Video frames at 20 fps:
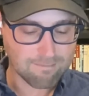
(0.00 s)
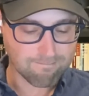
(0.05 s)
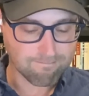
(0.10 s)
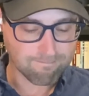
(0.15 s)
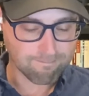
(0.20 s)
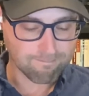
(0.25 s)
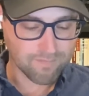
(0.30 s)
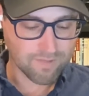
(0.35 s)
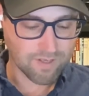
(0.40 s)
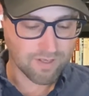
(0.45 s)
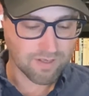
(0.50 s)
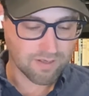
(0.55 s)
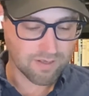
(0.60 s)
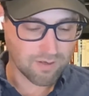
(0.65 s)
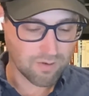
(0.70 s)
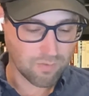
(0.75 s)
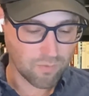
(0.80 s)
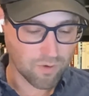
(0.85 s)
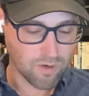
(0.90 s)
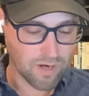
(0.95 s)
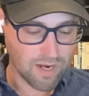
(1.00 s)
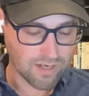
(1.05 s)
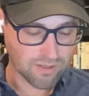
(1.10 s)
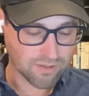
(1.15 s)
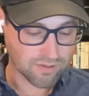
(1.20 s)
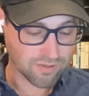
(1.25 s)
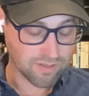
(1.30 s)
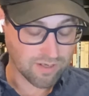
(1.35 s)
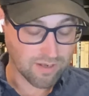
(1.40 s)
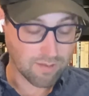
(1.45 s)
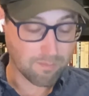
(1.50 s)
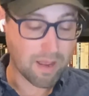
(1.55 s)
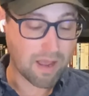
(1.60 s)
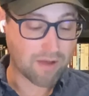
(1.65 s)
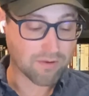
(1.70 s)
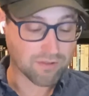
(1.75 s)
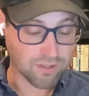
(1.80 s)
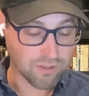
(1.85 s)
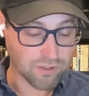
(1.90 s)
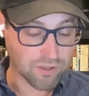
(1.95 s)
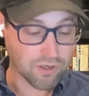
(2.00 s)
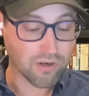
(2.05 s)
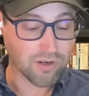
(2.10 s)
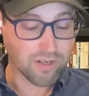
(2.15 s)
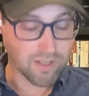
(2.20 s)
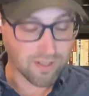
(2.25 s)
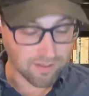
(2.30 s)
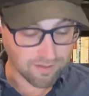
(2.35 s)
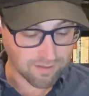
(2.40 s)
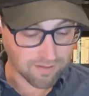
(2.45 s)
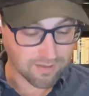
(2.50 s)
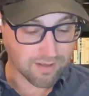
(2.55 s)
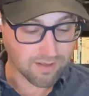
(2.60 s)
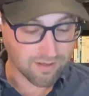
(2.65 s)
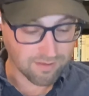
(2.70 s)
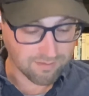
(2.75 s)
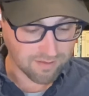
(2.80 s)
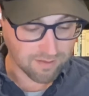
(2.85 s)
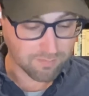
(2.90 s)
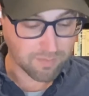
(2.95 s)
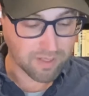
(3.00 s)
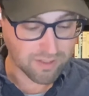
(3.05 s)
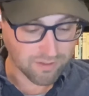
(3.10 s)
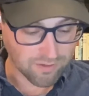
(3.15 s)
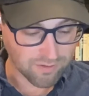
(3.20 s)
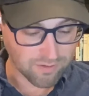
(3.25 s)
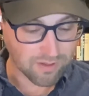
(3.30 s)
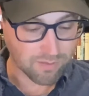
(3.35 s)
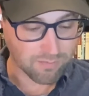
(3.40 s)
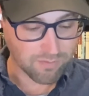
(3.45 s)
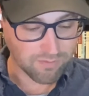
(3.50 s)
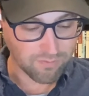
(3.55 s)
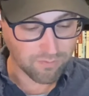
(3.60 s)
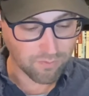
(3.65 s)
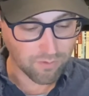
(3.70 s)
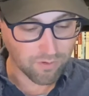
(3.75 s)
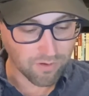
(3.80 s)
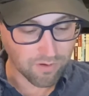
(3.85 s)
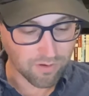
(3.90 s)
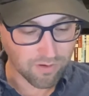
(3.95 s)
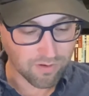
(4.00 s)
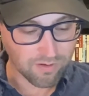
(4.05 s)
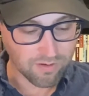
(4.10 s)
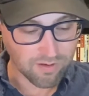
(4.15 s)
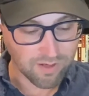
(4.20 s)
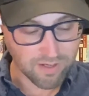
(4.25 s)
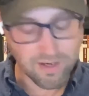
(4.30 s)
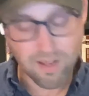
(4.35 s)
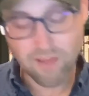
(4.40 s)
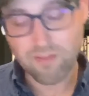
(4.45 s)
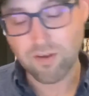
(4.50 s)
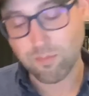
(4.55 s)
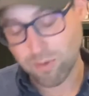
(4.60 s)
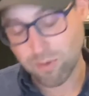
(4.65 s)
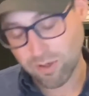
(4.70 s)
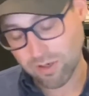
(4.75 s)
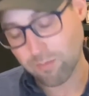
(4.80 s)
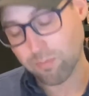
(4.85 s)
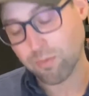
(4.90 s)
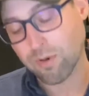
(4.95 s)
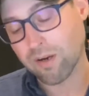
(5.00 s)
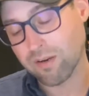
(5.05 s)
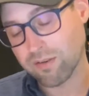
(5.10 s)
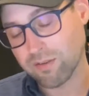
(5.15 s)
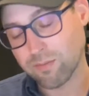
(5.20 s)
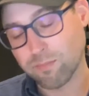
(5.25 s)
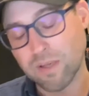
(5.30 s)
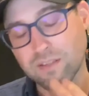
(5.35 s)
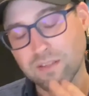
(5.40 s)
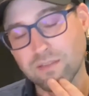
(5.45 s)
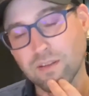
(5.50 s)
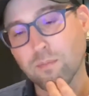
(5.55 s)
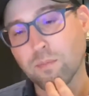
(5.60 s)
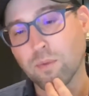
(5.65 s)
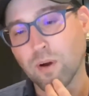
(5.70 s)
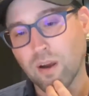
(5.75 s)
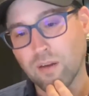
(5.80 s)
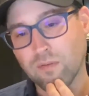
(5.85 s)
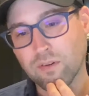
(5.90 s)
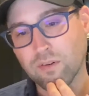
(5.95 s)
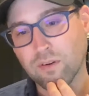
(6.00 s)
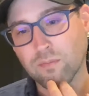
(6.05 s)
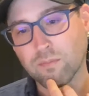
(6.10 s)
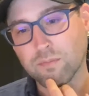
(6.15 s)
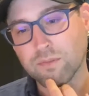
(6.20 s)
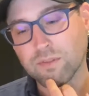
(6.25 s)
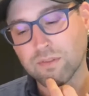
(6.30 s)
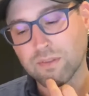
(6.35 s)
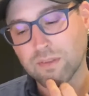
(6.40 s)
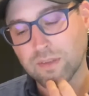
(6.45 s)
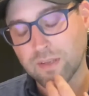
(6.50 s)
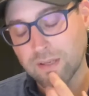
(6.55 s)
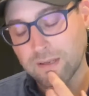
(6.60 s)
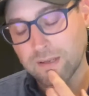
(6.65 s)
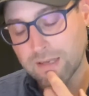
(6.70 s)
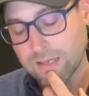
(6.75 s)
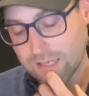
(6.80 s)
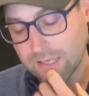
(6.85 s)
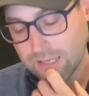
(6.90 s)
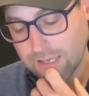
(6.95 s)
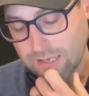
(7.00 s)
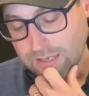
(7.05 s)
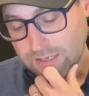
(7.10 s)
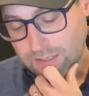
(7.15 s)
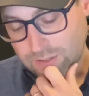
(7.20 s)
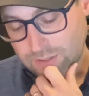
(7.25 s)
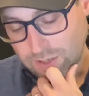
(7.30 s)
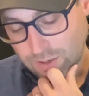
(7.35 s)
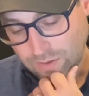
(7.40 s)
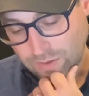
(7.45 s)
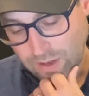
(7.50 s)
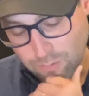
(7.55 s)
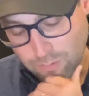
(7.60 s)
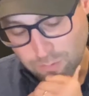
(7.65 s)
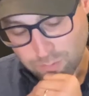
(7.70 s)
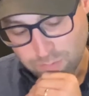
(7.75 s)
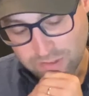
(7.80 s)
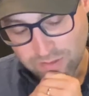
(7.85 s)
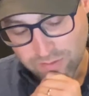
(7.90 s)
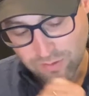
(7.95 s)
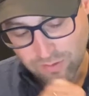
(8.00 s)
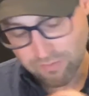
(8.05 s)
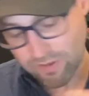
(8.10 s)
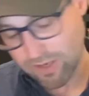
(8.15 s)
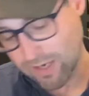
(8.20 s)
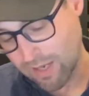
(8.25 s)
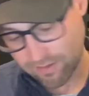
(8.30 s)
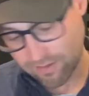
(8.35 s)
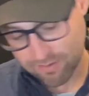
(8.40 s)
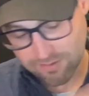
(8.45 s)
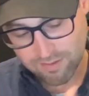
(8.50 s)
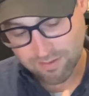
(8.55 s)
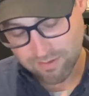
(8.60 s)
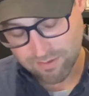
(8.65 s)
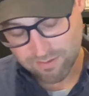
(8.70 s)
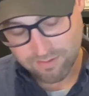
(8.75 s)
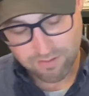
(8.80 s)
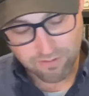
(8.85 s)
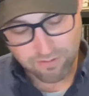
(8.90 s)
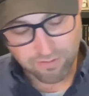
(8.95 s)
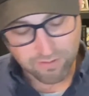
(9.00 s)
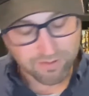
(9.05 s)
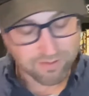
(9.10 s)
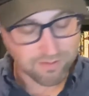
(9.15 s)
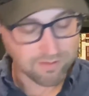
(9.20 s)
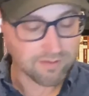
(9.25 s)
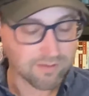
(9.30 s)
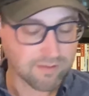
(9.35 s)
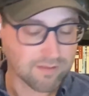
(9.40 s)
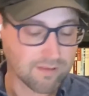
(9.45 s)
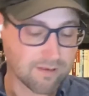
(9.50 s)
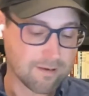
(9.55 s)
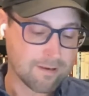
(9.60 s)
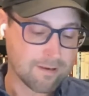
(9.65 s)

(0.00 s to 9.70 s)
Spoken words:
Um, we're actually about to turn in a manuscript for another book of prayers based on Proverbs. So that will be sort of the next in the series.